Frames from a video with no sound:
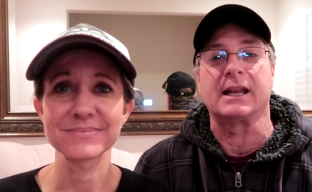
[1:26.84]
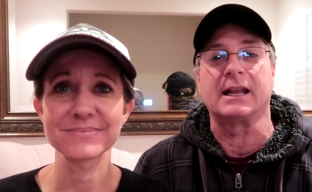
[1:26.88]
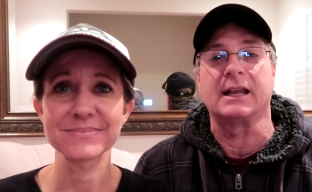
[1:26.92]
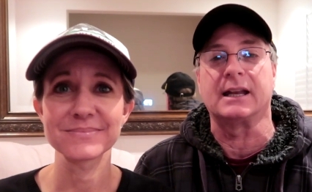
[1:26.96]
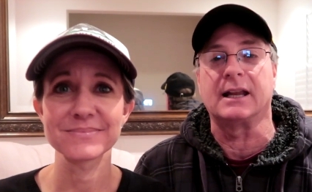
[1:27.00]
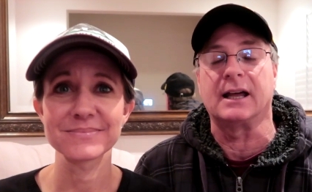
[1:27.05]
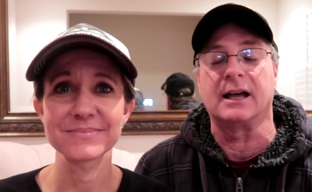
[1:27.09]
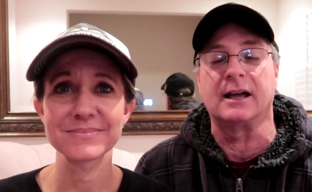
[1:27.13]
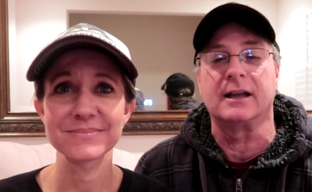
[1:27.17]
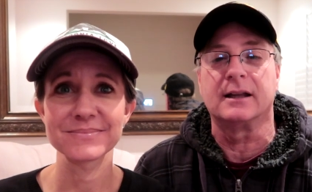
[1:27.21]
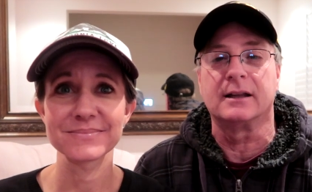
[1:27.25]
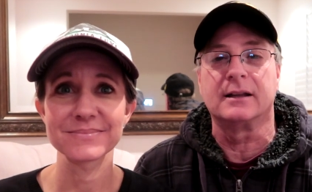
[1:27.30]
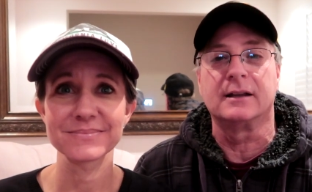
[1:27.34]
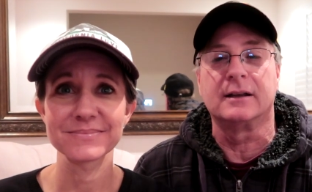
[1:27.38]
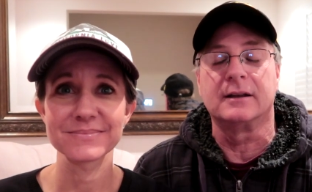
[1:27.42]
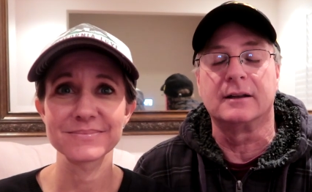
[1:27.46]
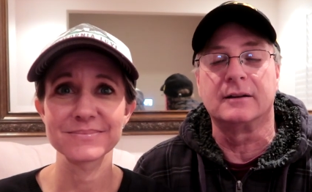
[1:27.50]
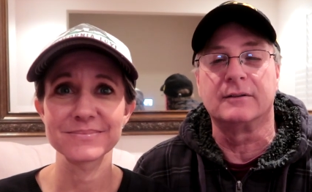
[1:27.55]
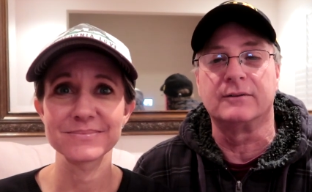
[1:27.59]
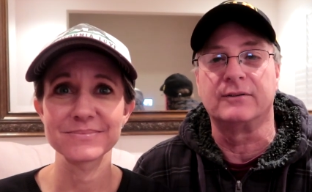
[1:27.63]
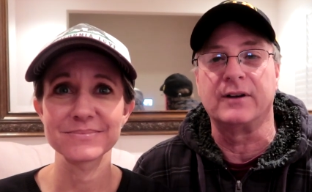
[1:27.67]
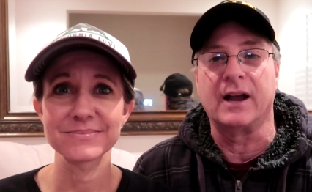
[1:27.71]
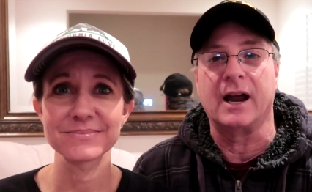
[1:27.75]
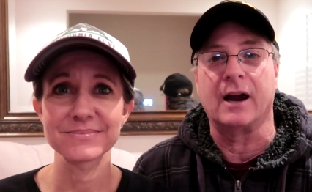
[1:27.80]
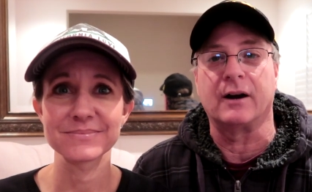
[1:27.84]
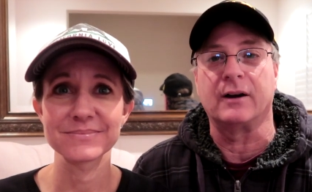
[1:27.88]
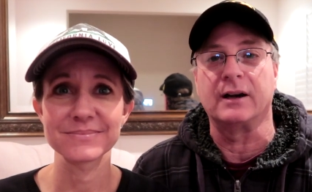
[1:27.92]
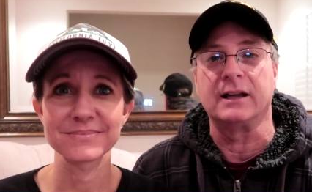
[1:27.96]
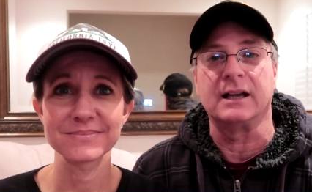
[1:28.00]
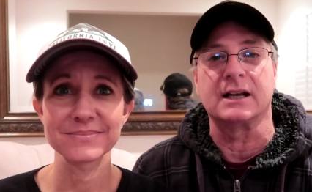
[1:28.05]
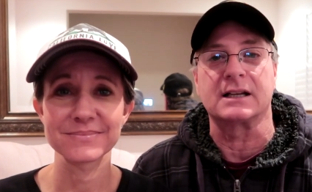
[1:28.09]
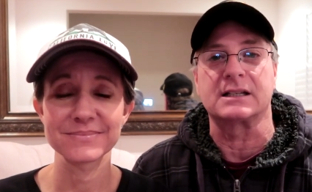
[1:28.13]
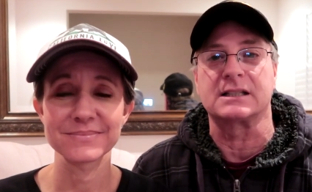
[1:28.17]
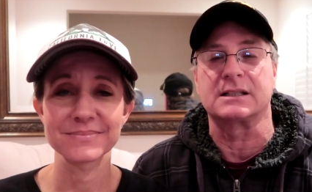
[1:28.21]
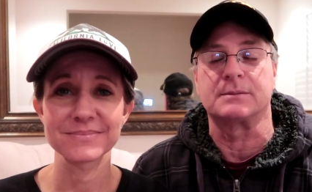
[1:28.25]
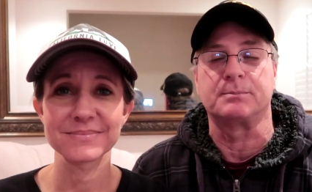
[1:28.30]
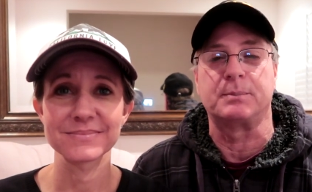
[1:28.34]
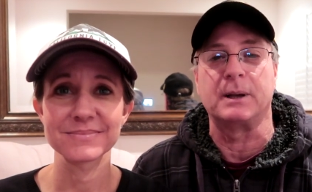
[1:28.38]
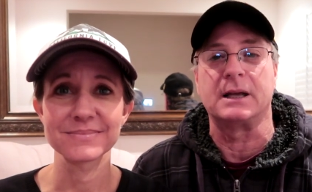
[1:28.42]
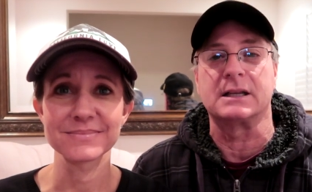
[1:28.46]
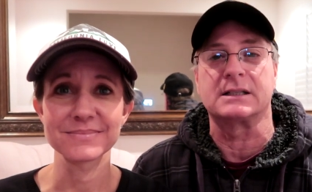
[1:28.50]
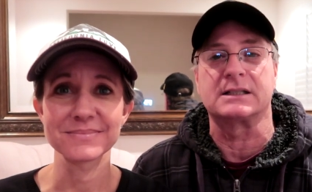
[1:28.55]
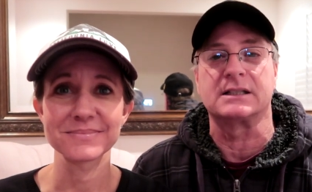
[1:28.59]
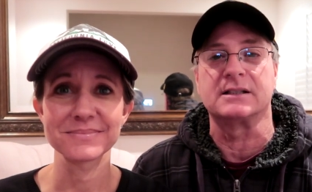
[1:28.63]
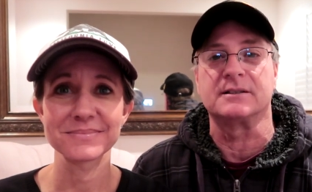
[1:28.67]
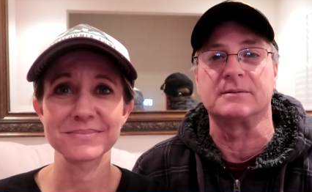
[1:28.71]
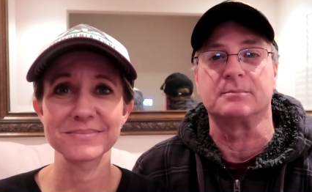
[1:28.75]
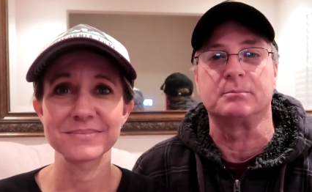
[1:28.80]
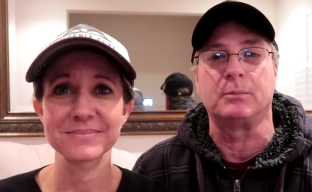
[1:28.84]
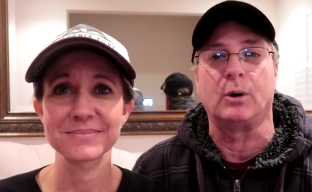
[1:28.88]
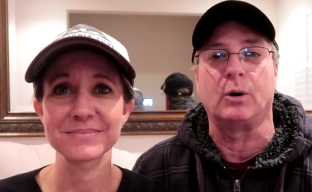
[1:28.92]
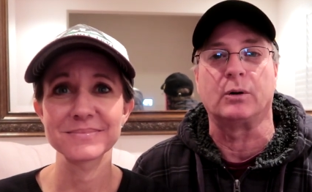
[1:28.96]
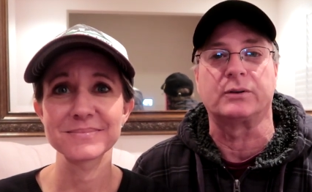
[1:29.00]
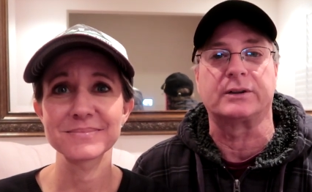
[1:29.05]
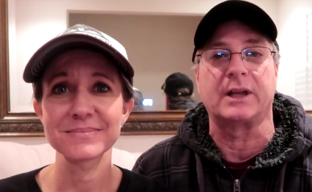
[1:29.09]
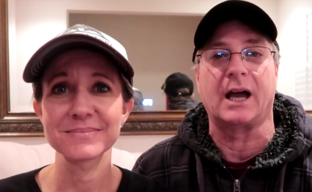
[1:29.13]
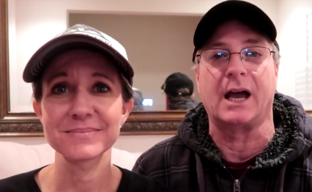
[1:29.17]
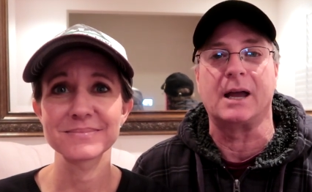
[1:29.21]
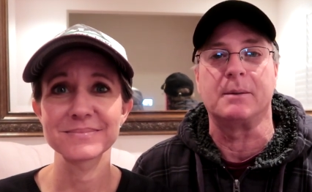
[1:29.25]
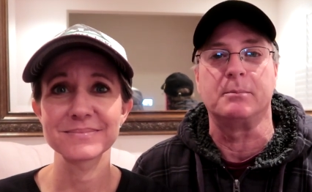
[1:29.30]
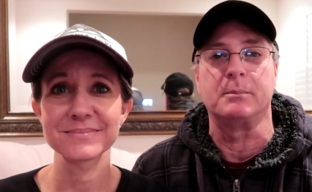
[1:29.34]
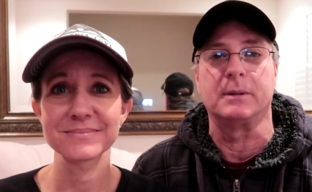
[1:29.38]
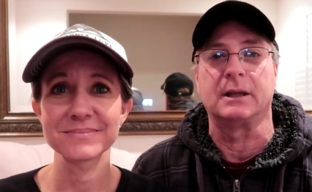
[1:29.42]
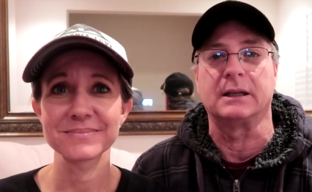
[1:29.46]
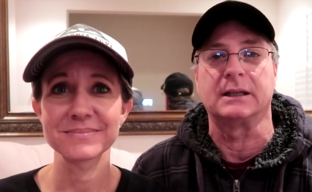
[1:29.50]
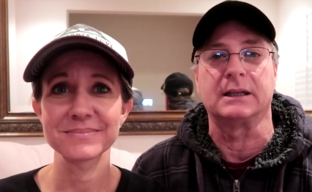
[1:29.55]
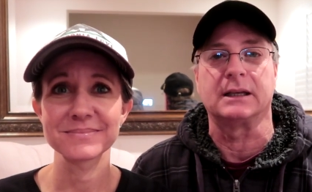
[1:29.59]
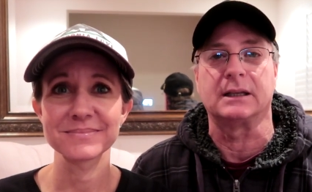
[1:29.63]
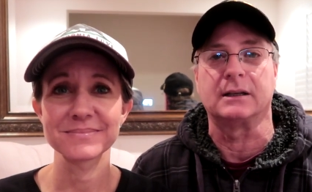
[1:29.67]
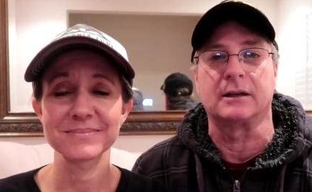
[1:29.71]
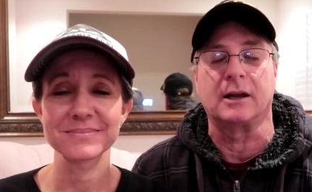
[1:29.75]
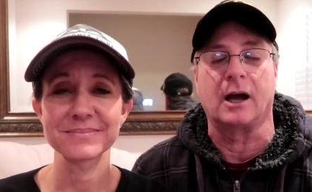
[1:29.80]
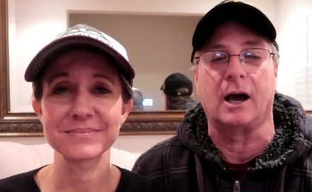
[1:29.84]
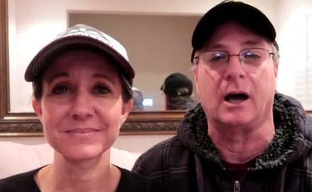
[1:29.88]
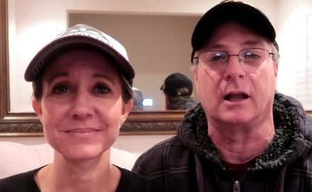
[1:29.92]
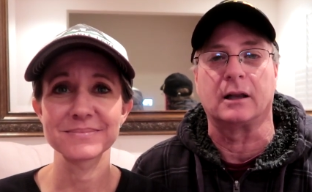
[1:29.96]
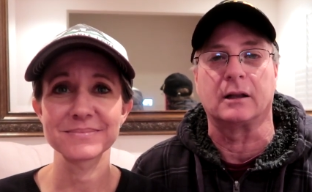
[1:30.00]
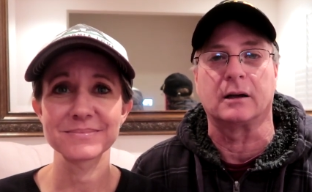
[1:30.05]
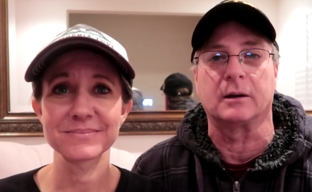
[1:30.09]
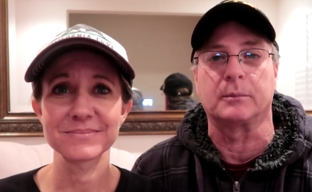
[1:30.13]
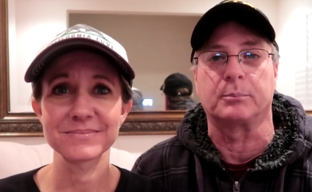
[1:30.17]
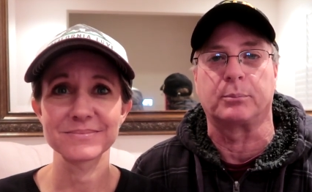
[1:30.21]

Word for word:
Speaker 1: in a very expensive multi-million dollar